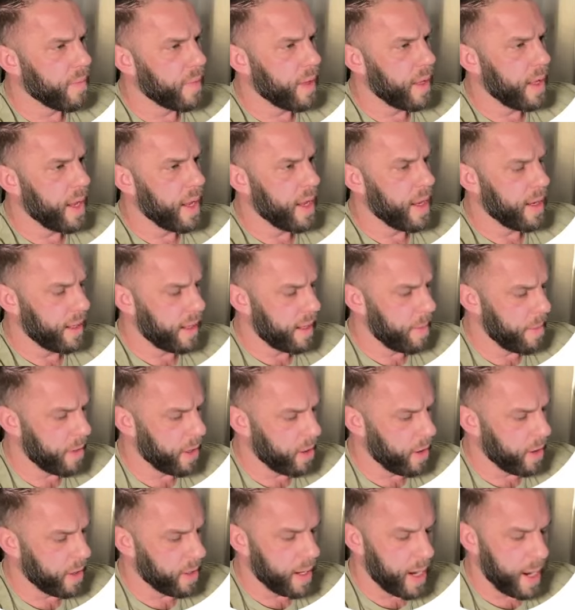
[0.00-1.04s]
And I'm going to
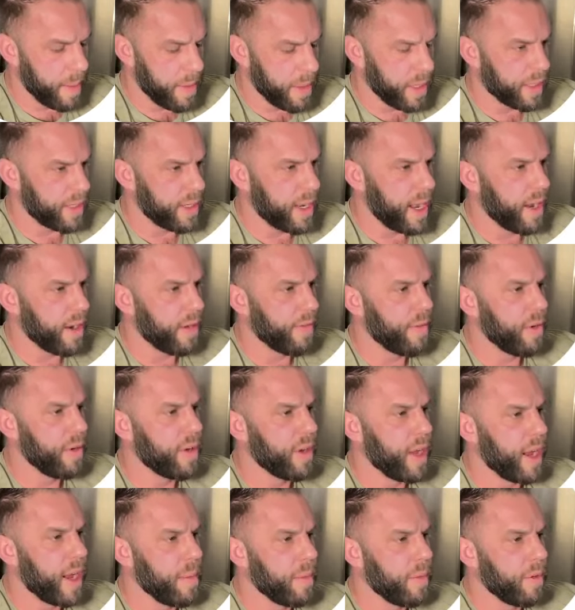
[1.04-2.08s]
go ahead and copy this down a few
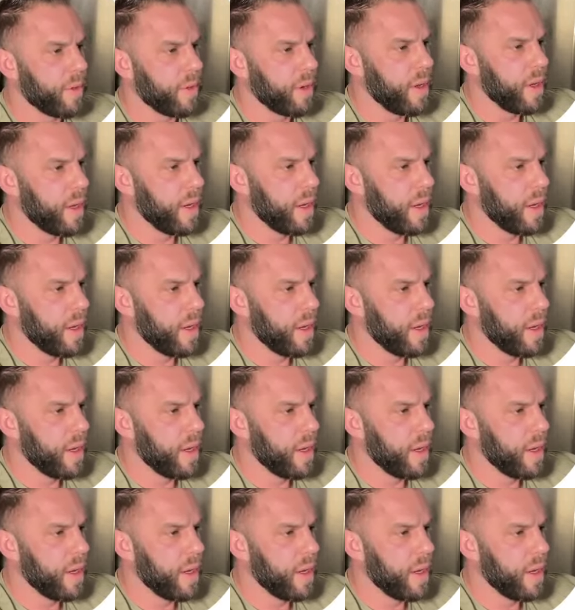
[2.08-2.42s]
times